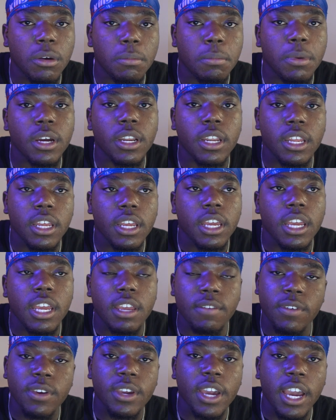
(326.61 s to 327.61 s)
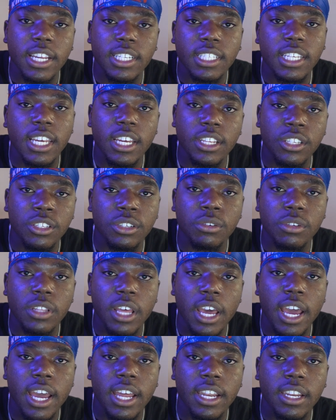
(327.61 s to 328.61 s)
But if you guys can't do
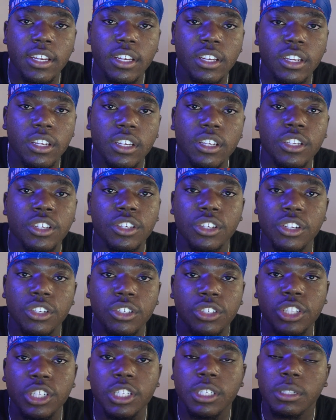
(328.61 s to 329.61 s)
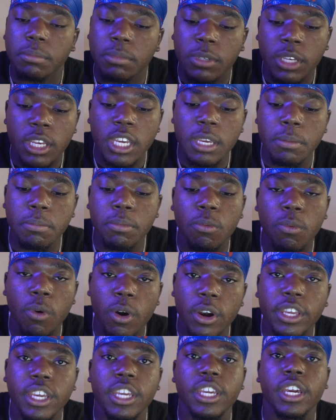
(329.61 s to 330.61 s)
that, you know, just keep
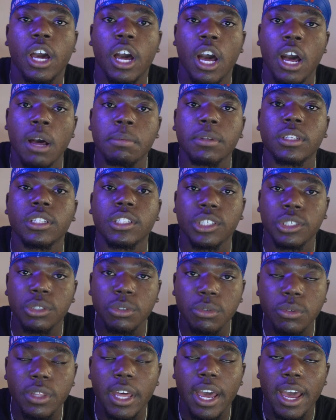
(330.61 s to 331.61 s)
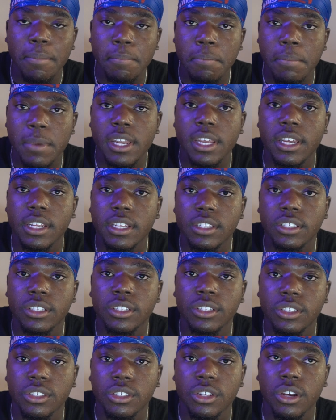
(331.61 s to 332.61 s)
working up to that minute.
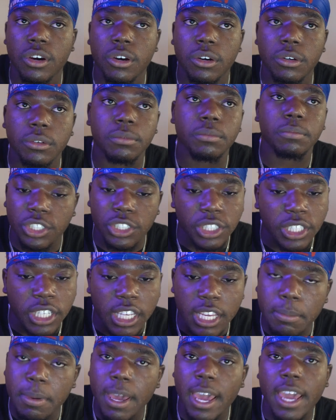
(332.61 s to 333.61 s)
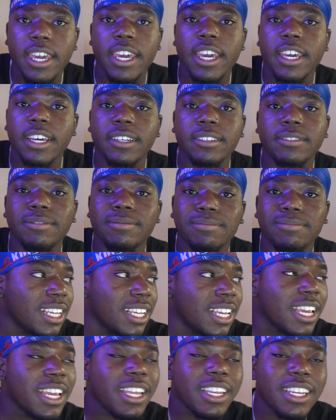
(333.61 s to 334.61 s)
So just keep hanging,
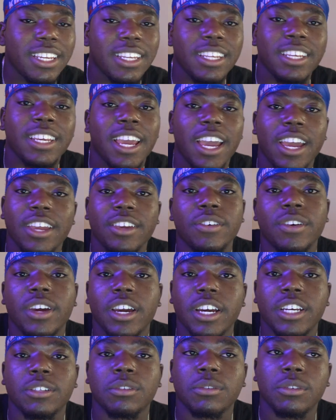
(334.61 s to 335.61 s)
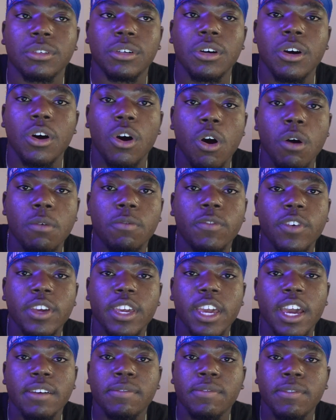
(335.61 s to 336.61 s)
and yeah, you guys will hopefully
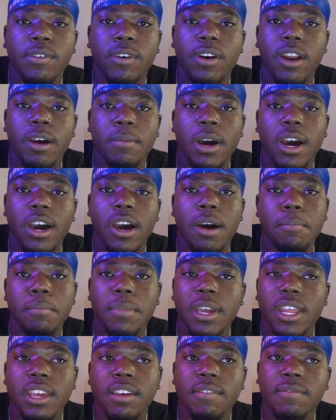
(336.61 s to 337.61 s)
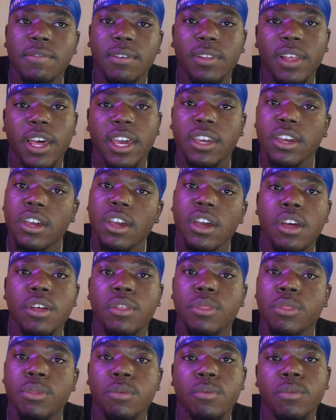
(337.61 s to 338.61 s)
get for about a minute for like
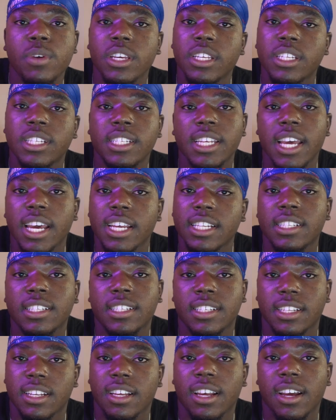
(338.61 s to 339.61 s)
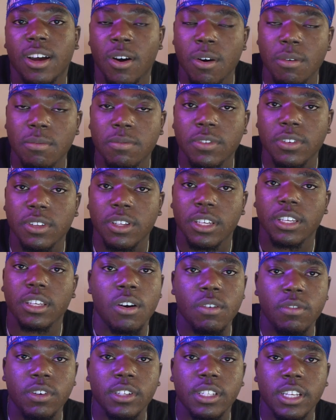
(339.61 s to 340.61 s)
3 sets, hopefully,
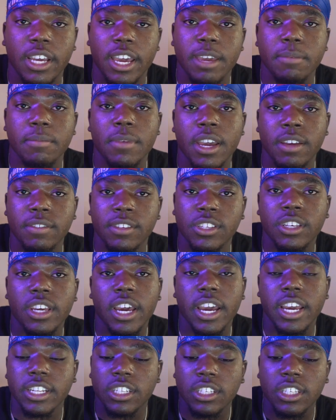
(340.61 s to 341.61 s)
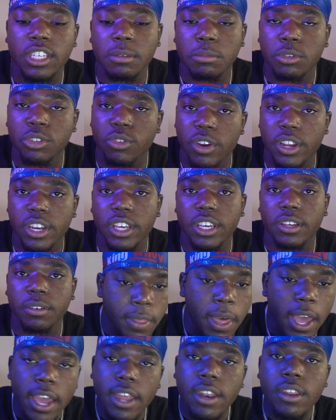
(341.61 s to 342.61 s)
over time as you guys keep training.
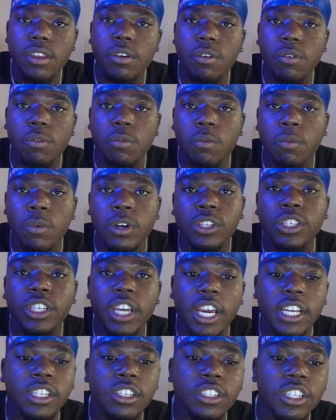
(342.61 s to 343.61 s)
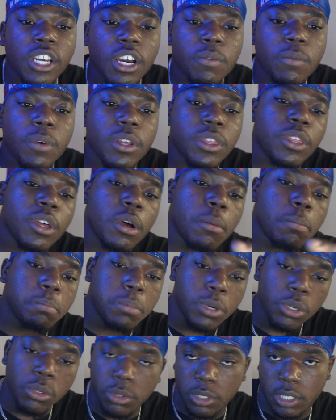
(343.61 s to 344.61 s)
Then once you guys are done with the
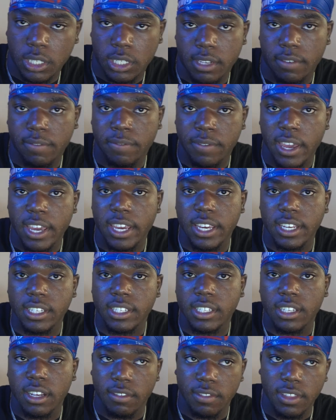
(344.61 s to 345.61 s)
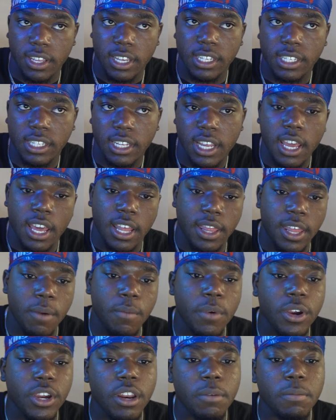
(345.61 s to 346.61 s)
boost phase of this, then
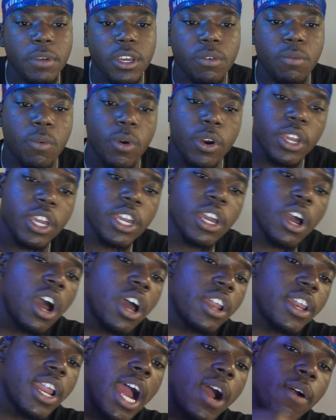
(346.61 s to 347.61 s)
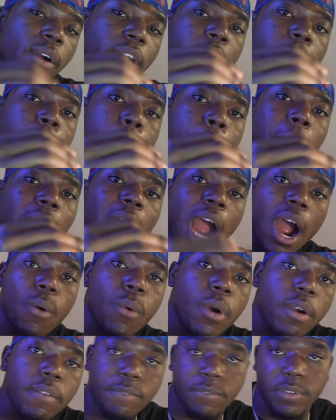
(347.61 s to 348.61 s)
we're gonna be working on our
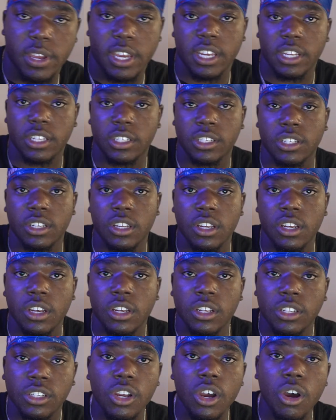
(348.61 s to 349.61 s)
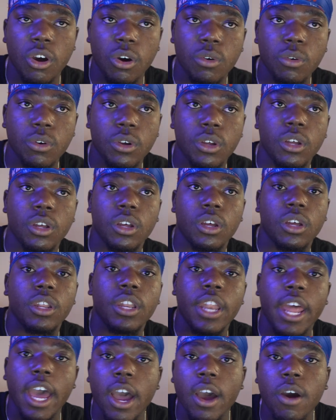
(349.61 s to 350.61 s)
empower phase. So
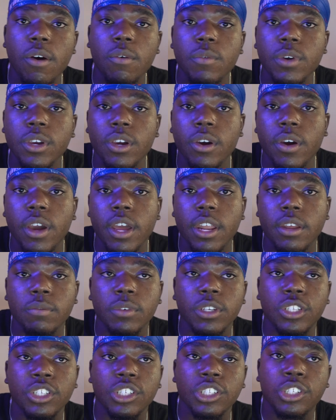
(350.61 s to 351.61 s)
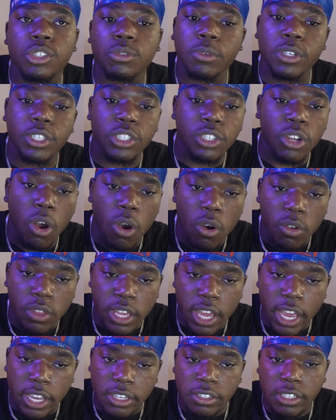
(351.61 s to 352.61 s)
now we go ahead and we just switch all
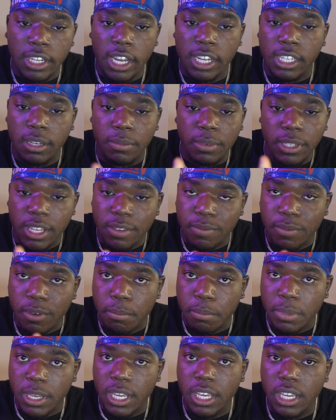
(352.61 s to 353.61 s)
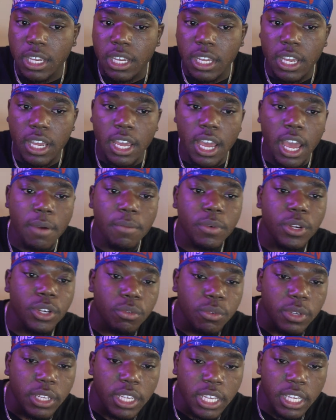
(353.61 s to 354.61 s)
the exercises that we did for B, and we
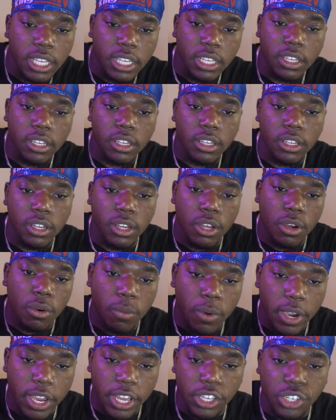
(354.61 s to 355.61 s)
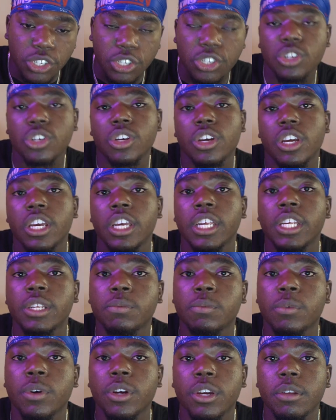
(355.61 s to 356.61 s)
do E, which is
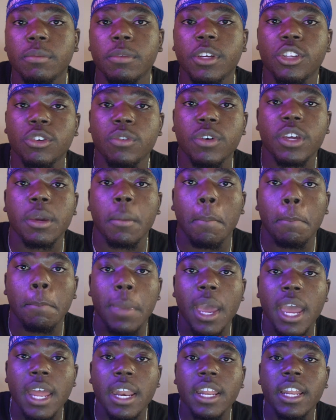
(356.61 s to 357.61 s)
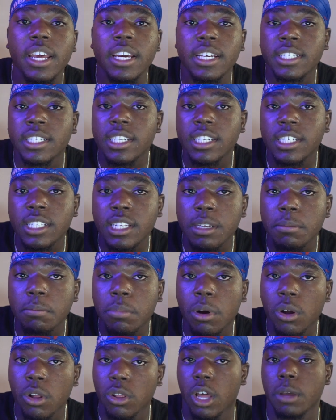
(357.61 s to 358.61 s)
we're going to be doing banded assisted
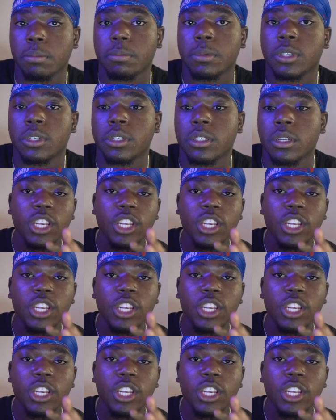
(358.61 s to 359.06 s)
pull-ups.